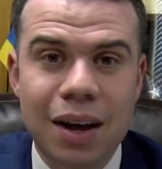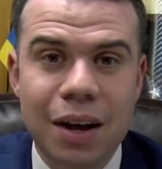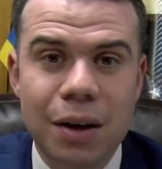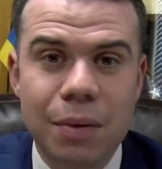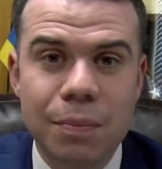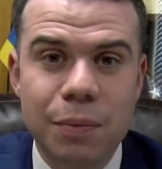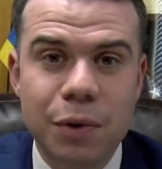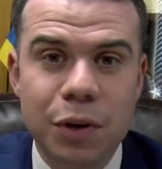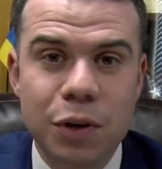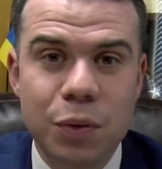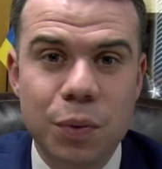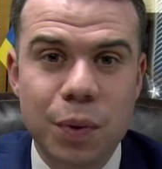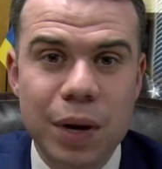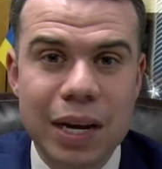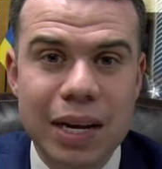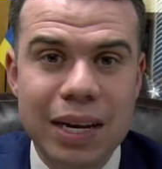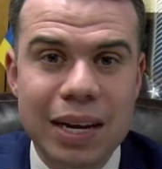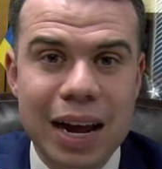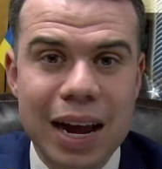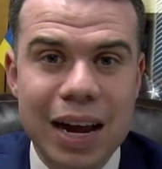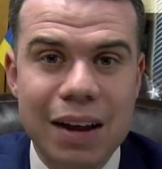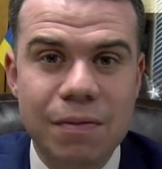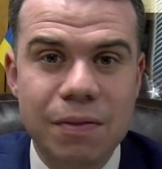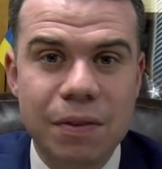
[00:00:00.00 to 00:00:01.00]

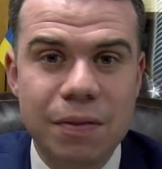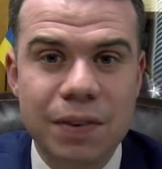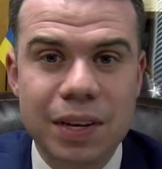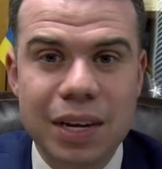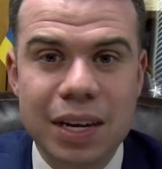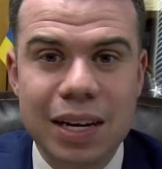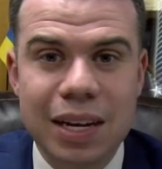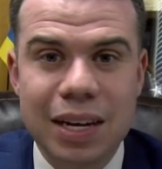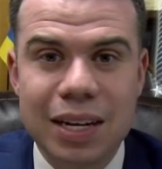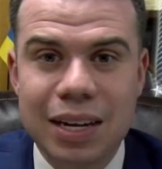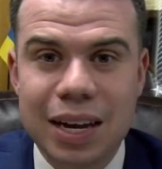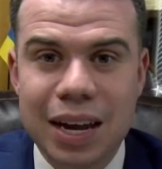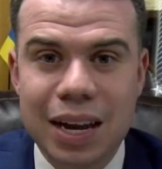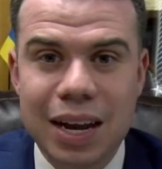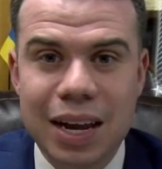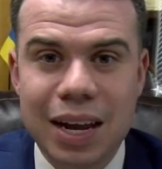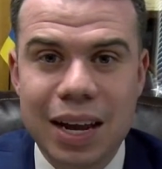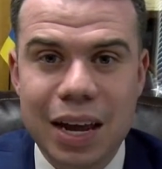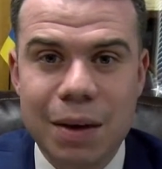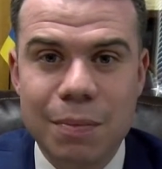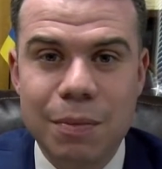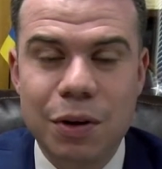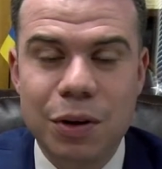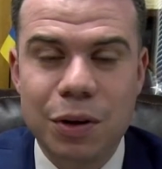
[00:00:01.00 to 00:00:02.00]
between 9:15 and 10
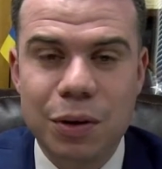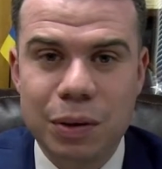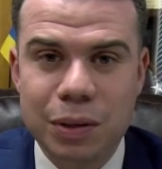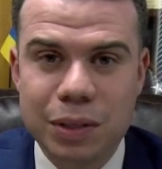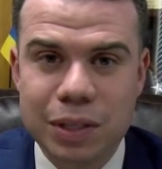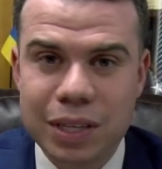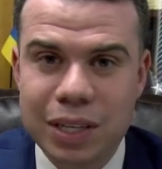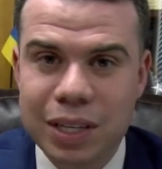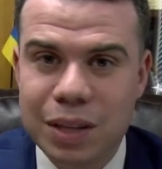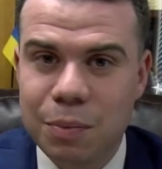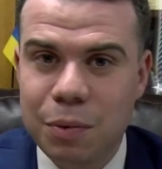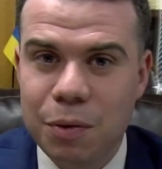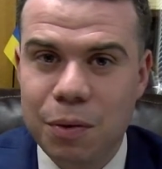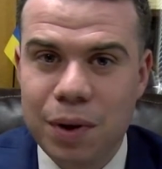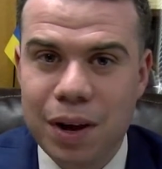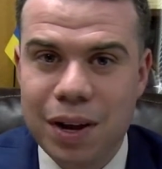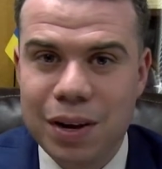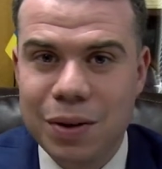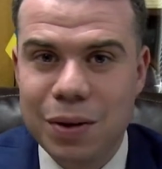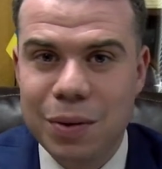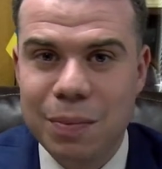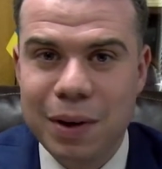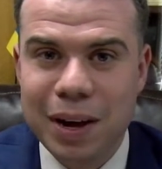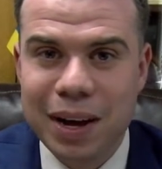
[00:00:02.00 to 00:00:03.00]
a.m. and you'll see the
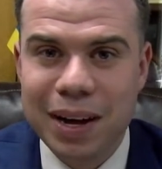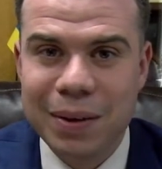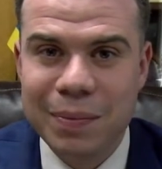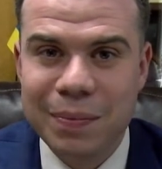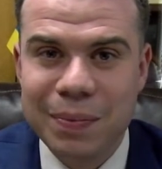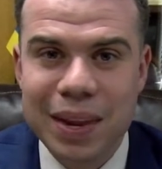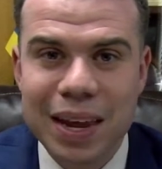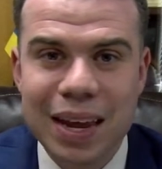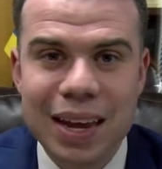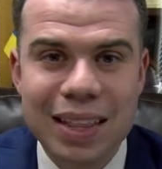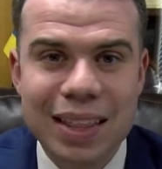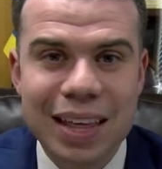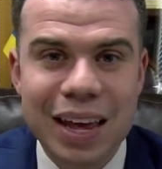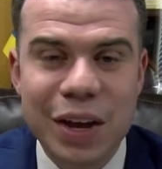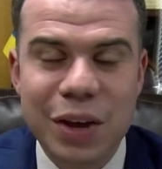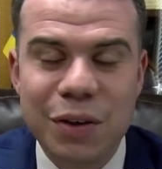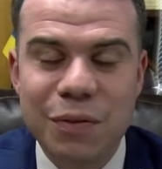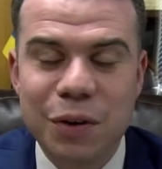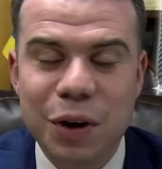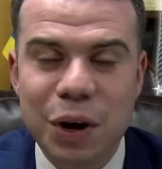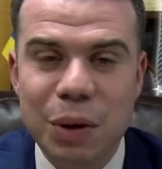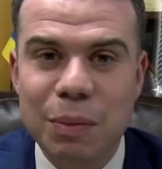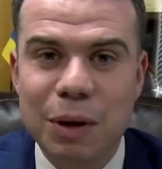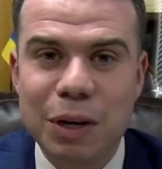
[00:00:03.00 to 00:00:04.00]
parade go by. Thank
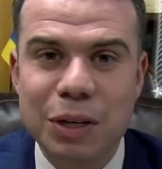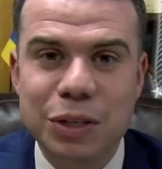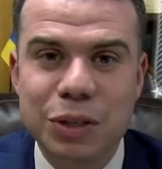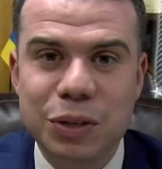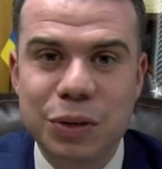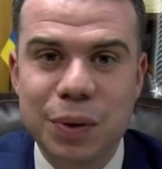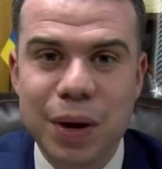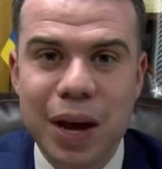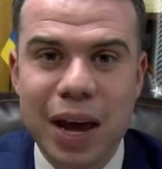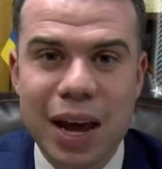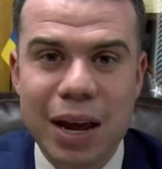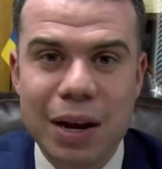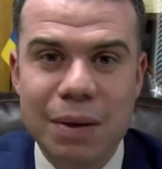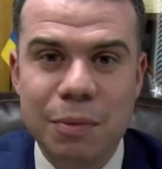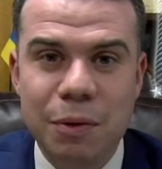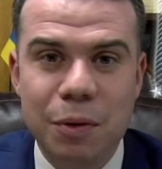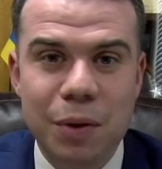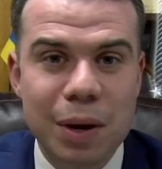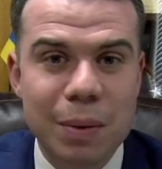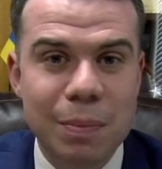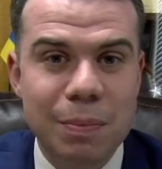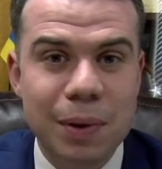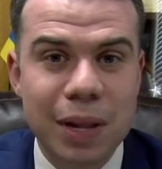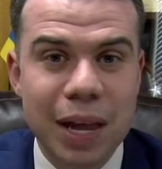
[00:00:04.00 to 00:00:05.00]
you very much to Anne
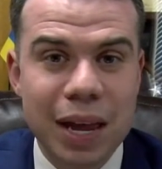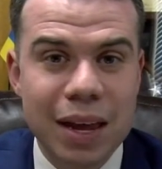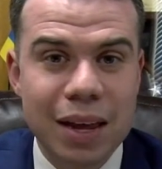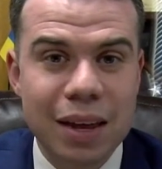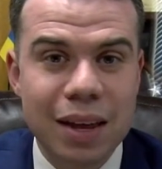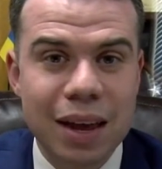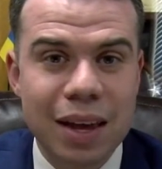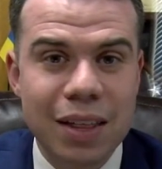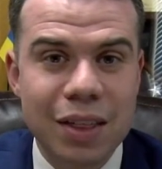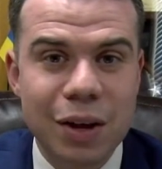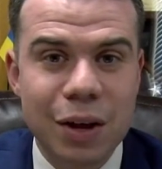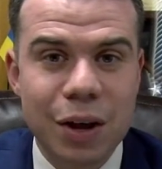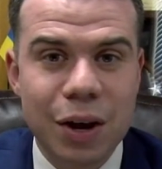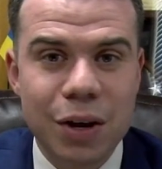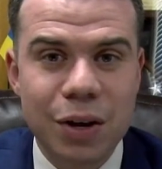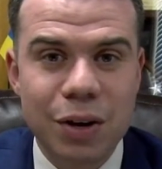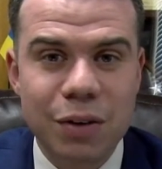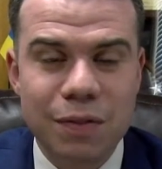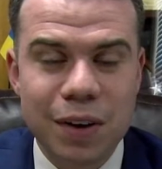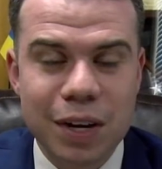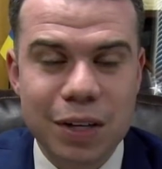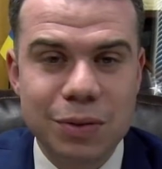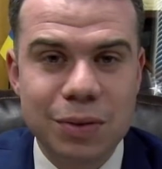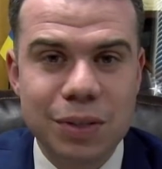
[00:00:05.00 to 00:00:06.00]
Marie Blake and the
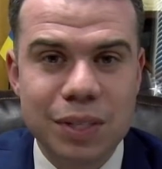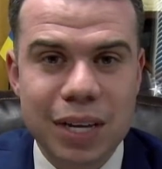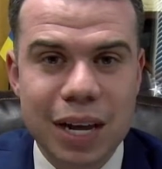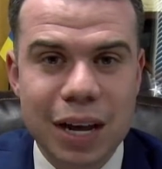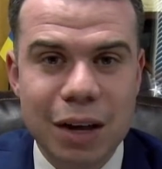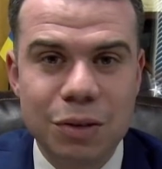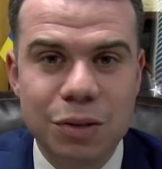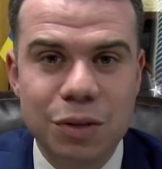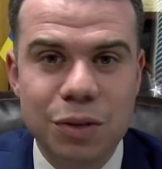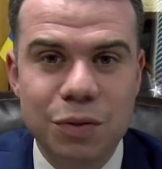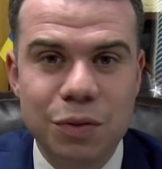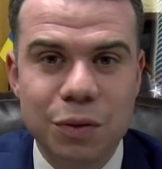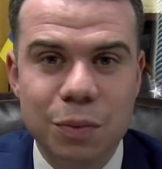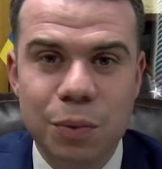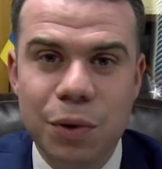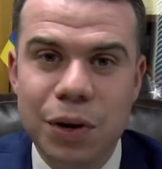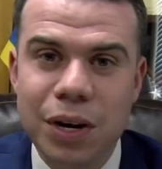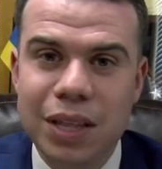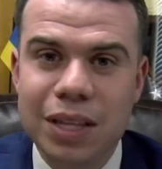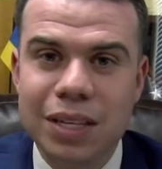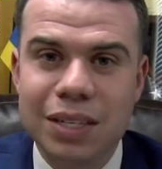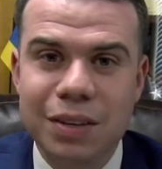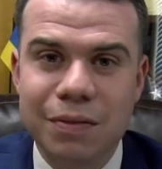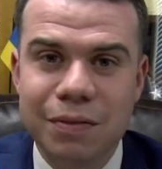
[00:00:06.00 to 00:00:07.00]
Gardner Veterans Council for
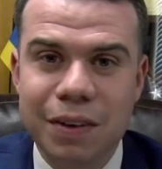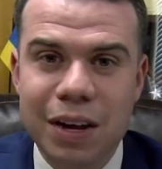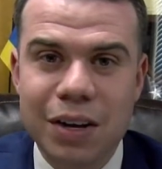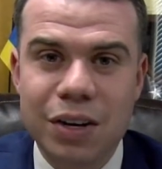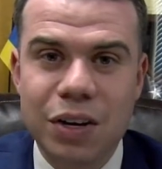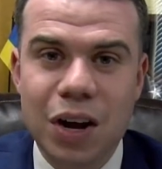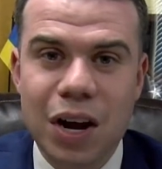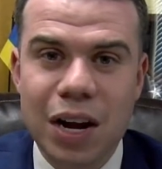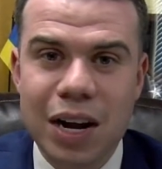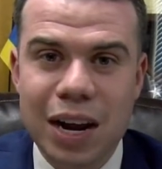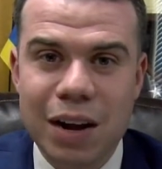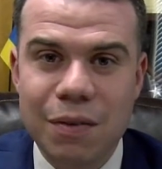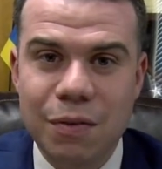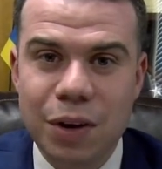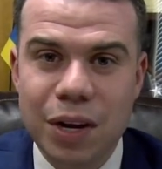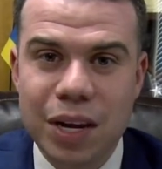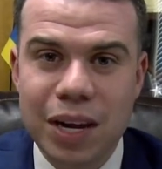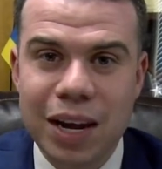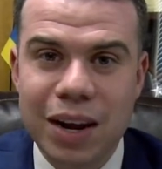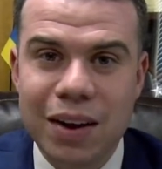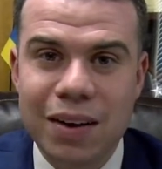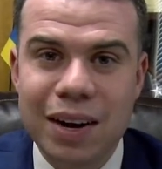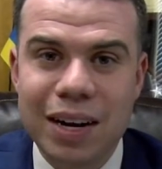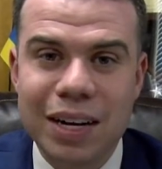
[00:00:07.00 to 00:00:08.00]
putting this event on every
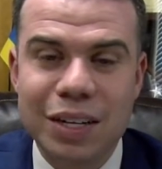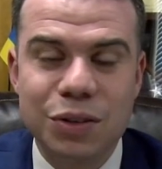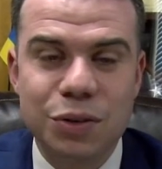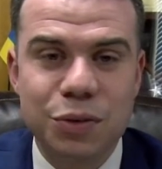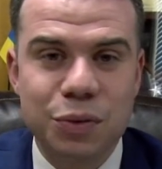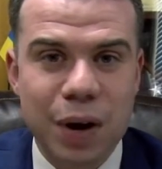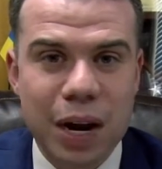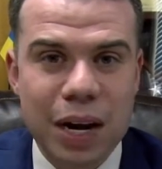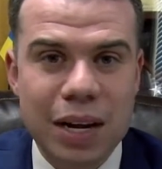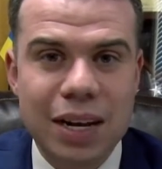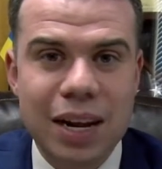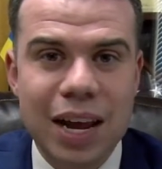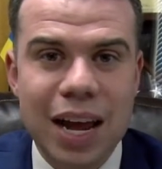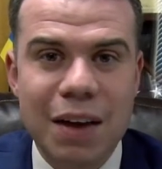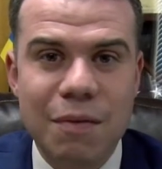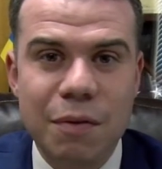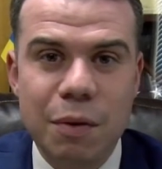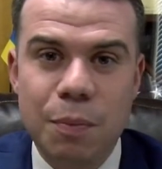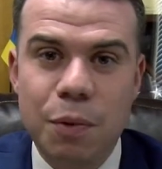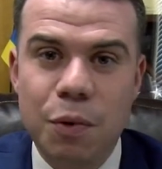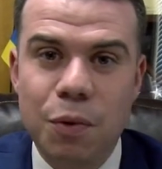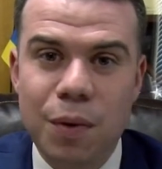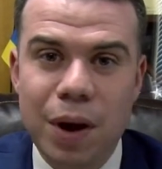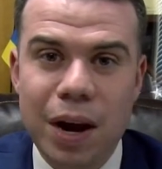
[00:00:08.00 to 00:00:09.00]
year, and it's great to have
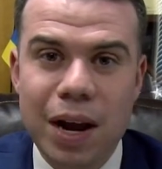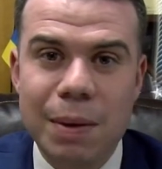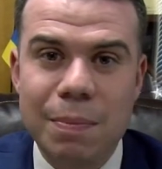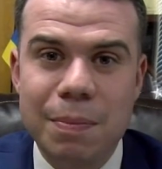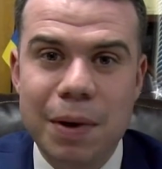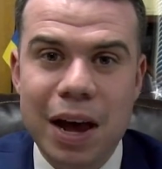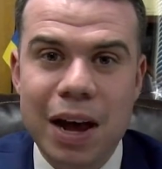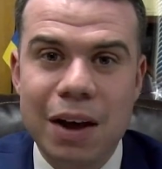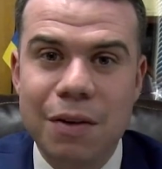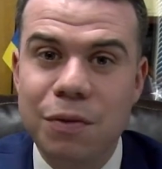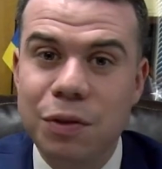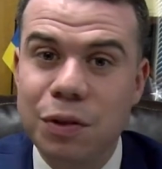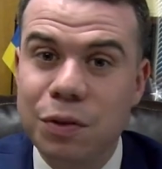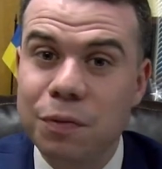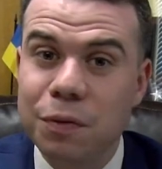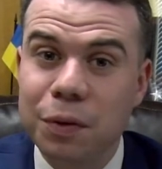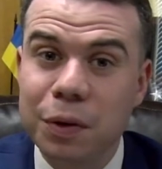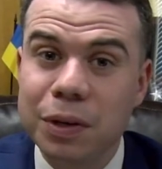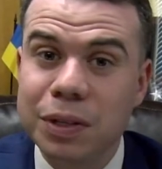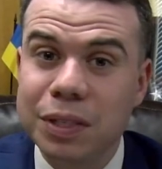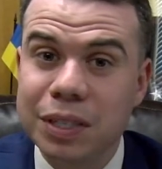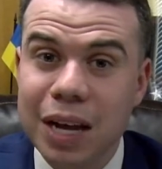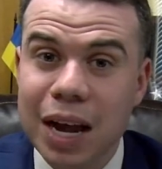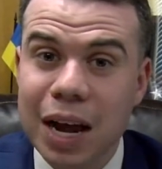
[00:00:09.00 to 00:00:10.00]
a parade back for the
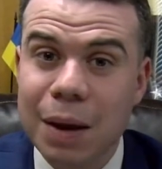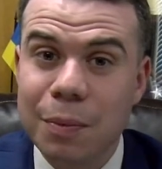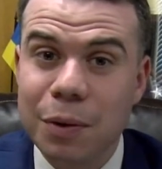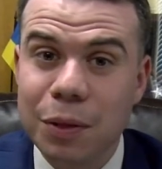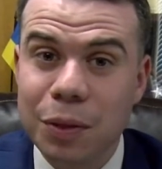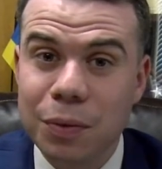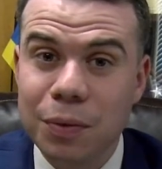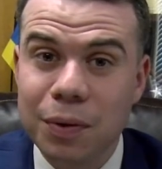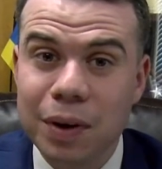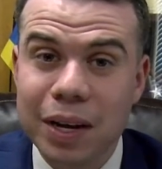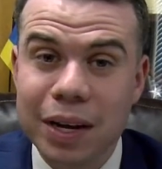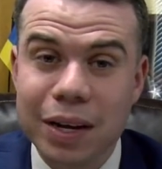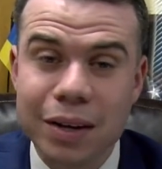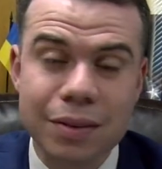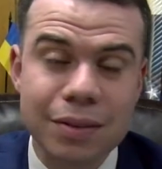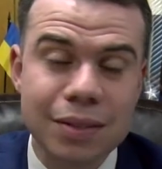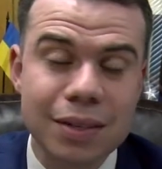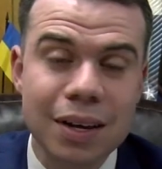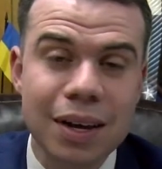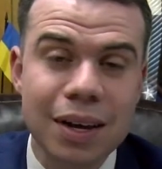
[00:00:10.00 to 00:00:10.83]
first time in 3 years.